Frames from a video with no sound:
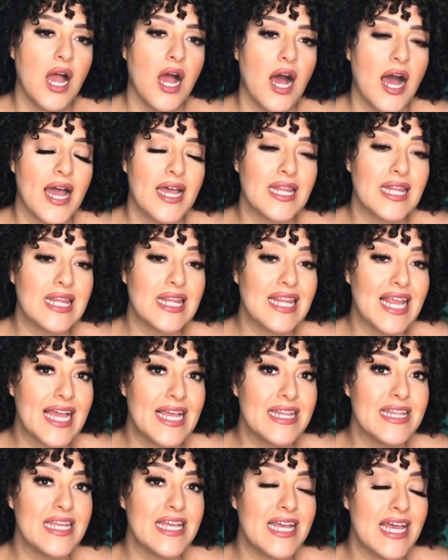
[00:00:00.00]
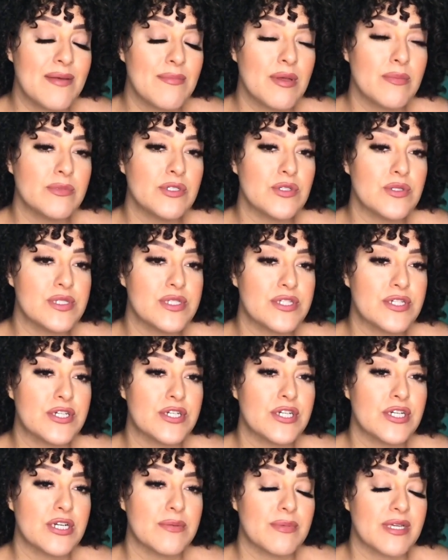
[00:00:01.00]
I like the MM
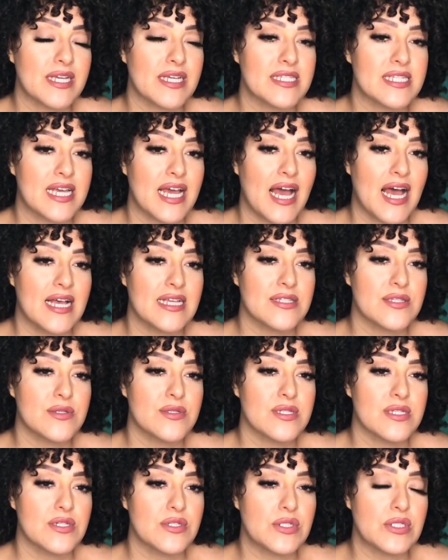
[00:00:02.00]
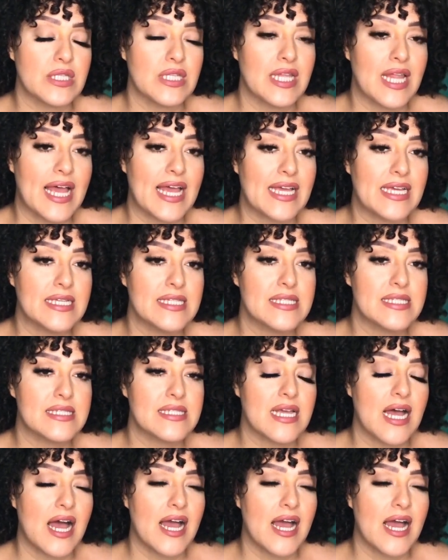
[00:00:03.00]
juicer because it has those little legs.